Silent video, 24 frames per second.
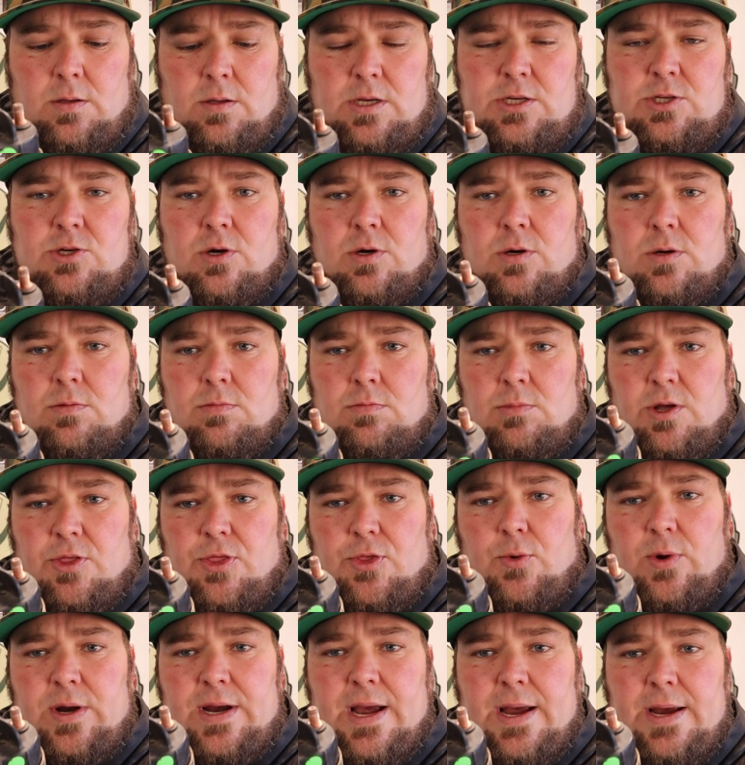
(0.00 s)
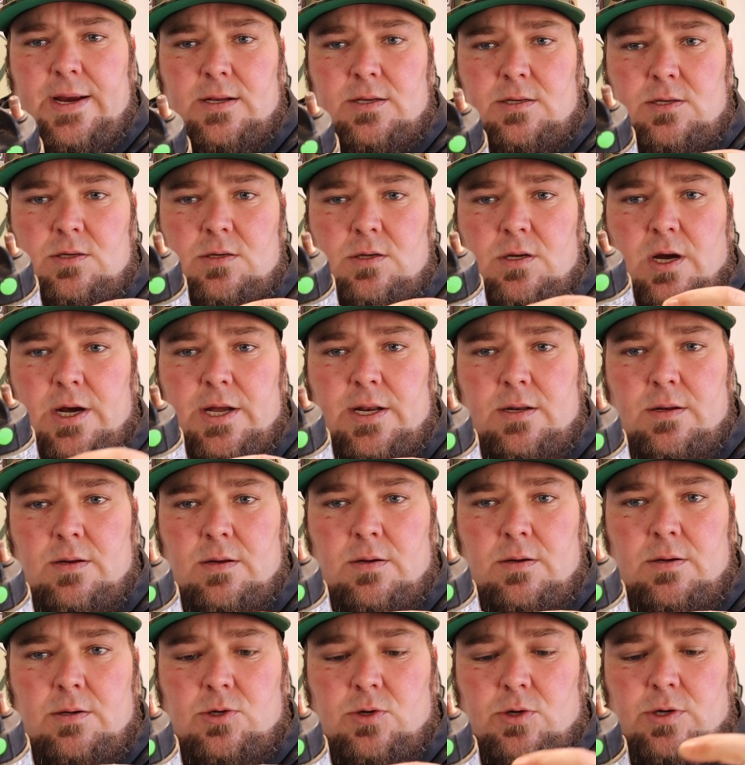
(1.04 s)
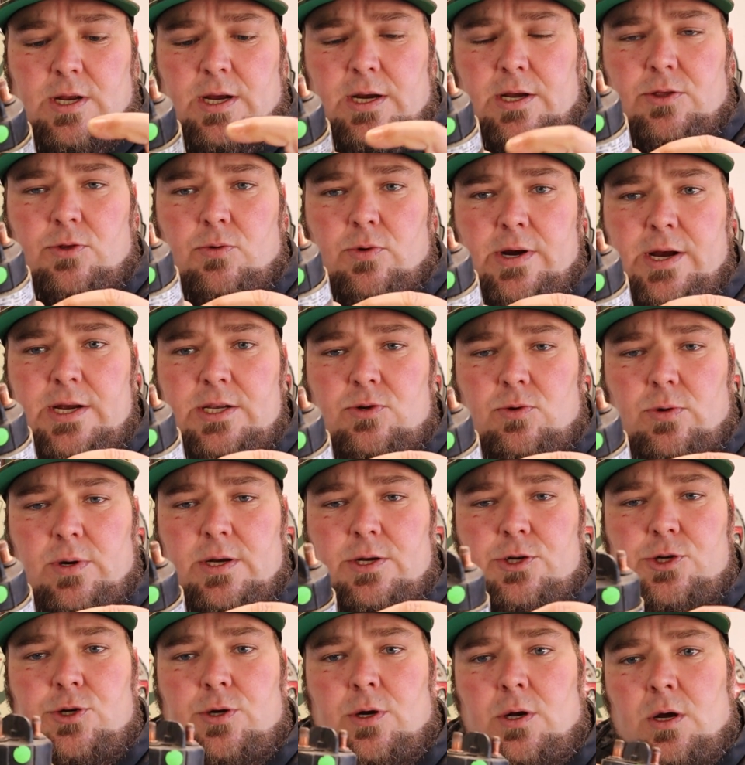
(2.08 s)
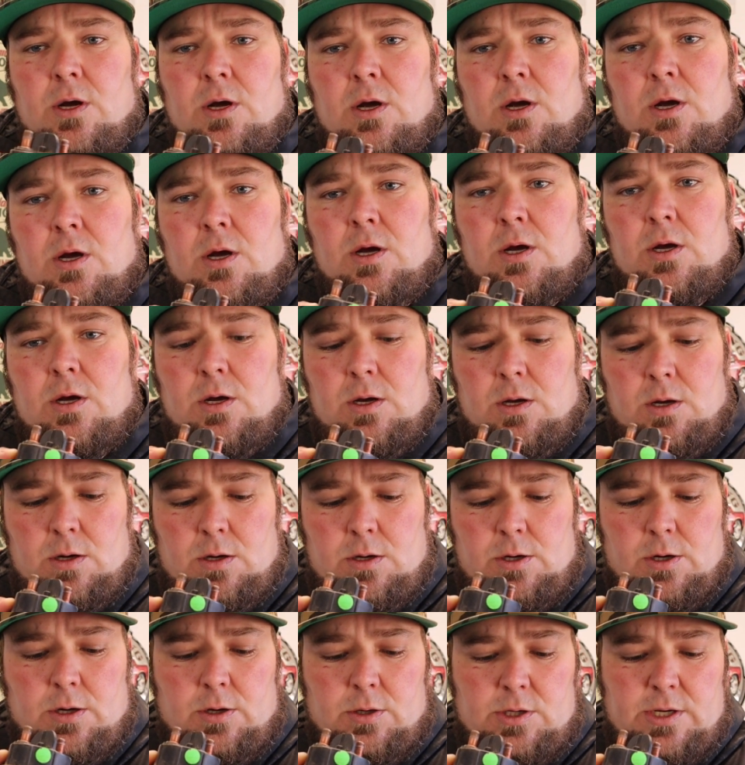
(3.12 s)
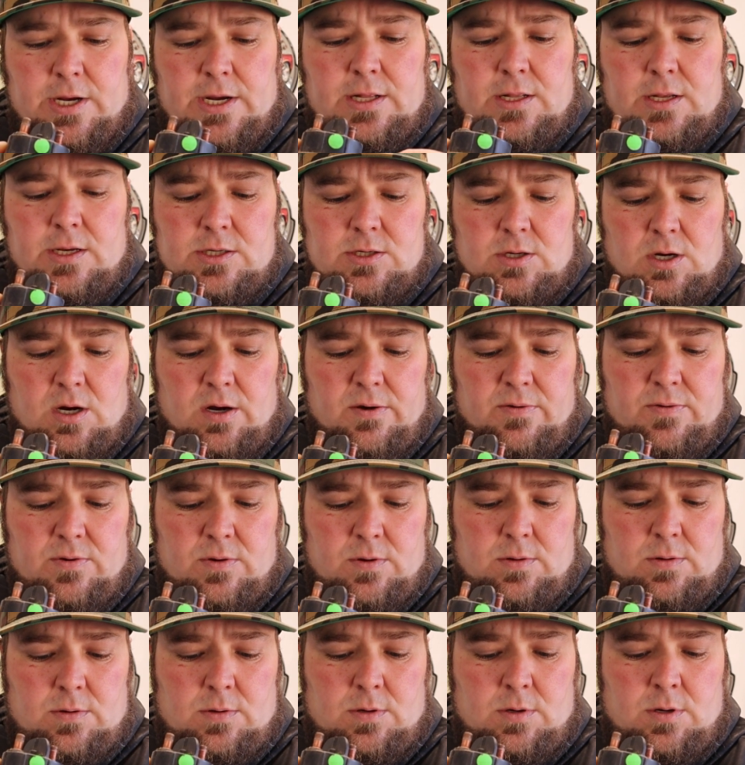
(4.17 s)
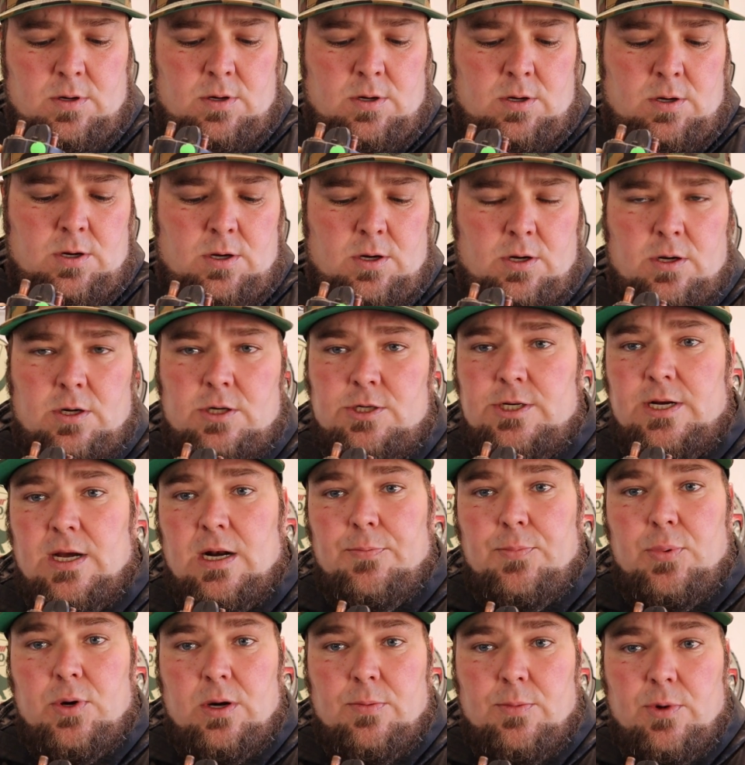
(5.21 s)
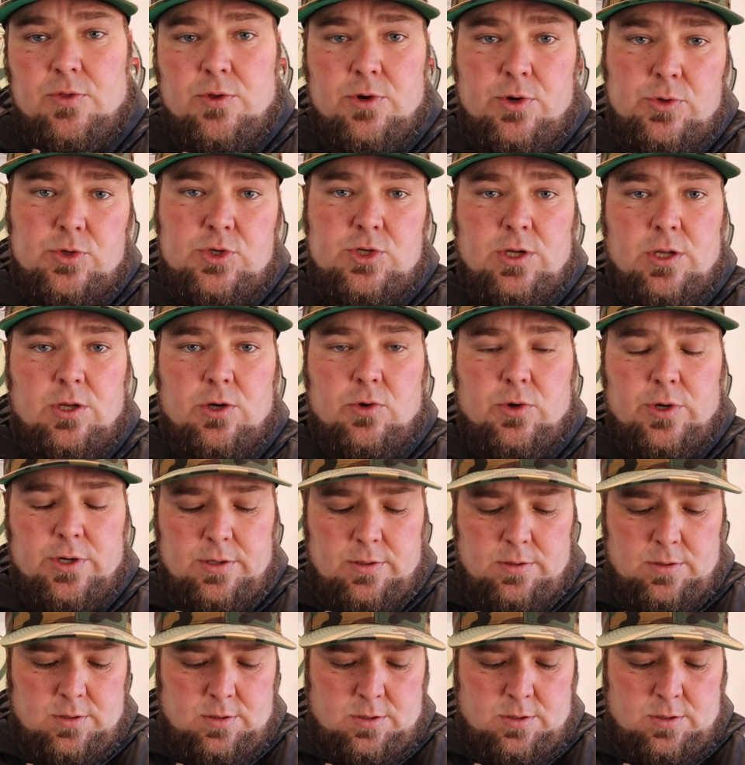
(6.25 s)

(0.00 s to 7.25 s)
these are a 3/8 nut. So you take a 3/8 wrench, you're gonna take these off, because you gotta put them on the new solenoid.